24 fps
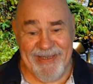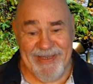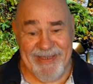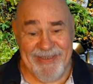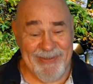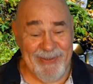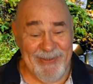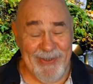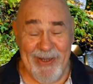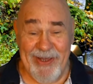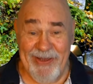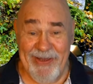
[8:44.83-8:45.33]

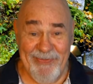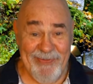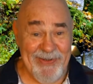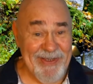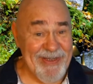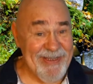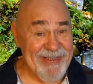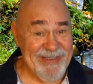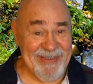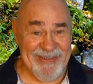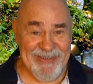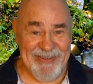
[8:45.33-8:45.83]
So I
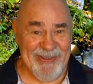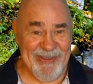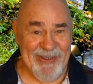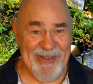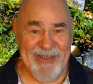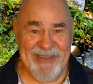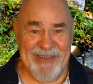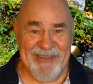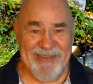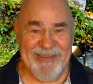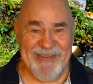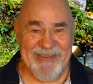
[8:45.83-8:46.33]
really
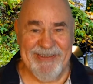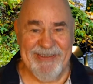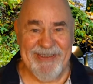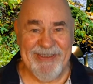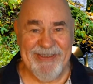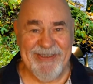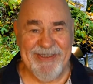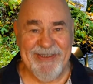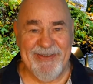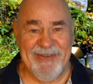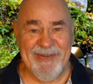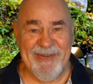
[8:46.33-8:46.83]
enjoyed
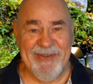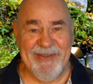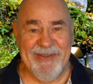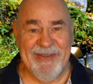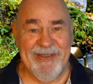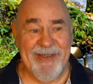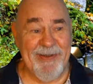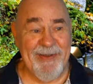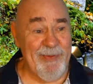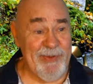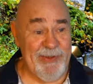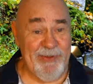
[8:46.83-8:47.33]
yesterday though.
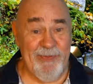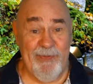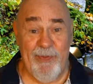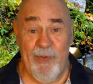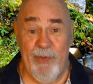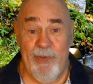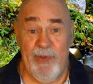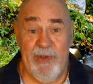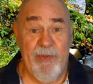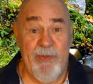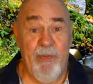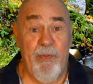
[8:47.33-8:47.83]
It
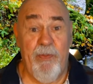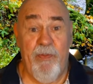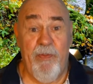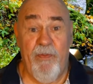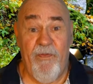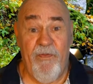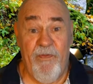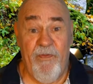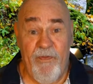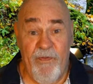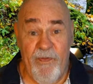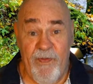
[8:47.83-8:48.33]
was
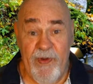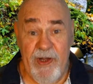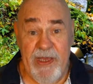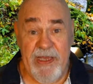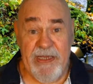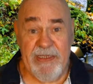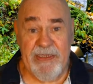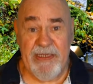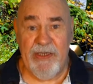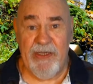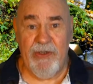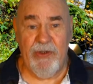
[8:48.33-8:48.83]

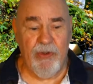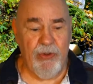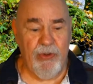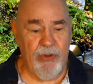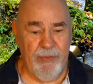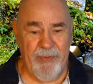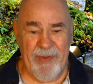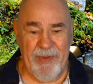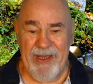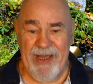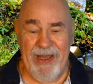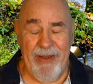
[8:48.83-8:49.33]
freezing
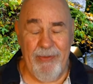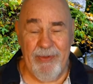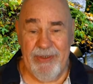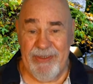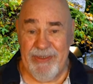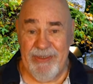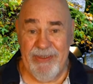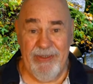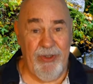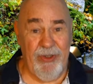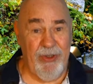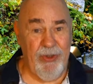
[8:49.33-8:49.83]
cold, but I
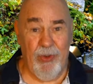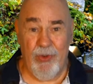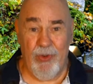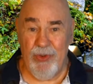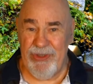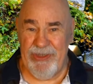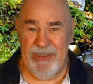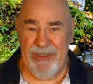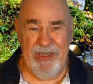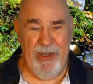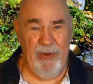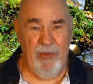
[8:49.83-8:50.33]
was
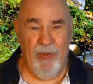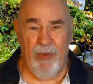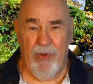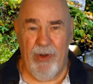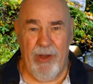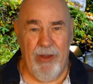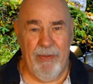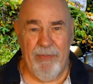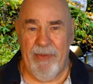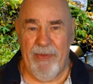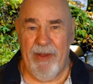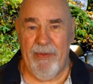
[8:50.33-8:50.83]
toasty
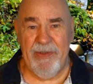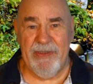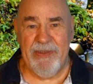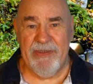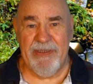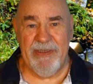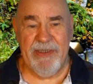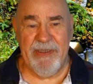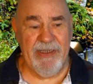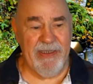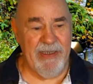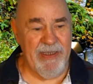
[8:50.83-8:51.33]
warm.
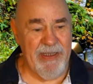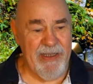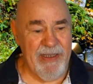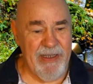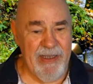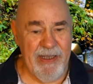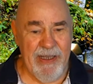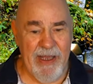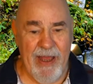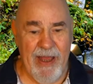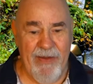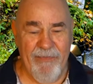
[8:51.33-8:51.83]

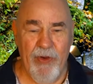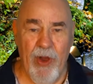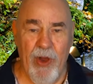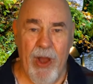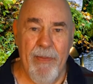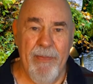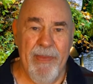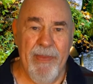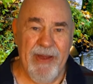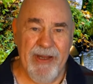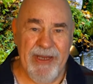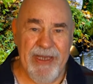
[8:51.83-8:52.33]
I've got a
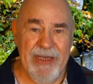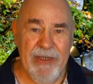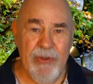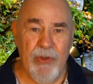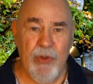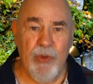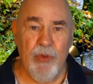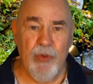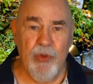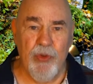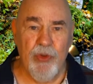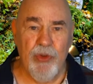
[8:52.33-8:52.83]
merino
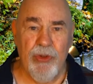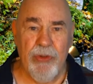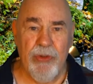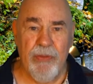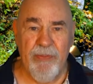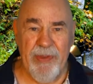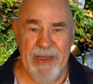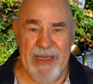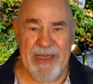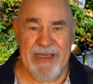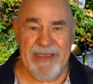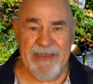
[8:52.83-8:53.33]
wool
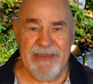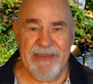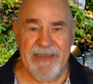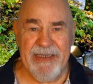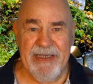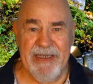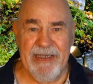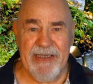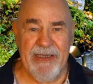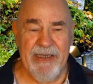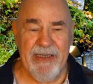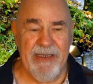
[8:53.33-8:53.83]
base
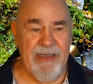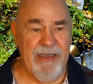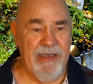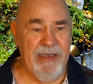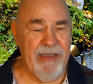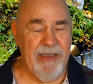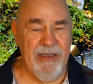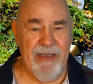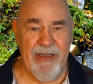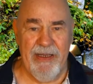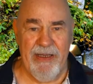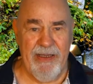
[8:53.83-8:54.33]
layer.
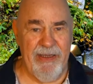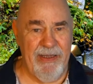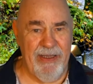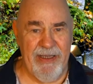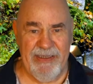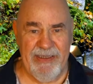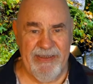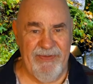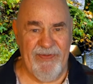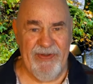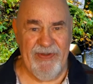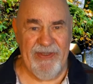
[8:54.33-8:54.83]

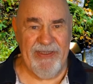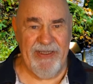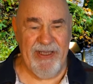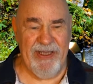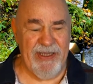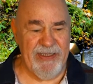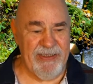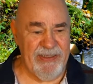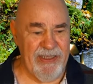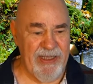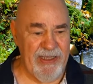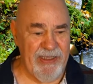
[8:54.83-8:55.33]
That's
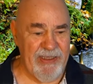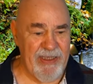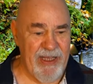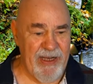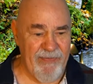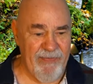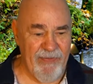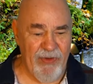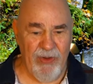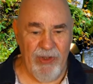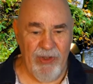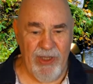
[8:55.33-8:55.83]
fantastic. And then
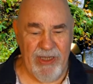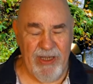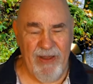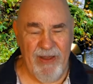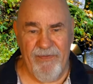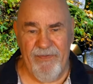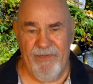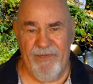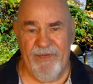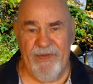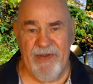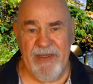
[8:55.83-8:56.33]
I've got like a
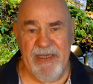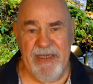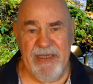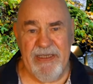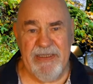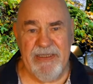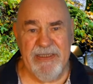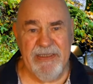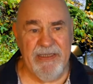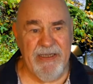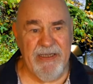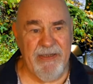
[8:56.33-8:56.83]

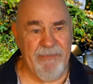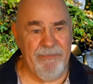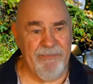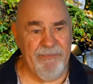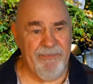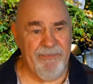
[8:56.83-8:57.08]
fleece.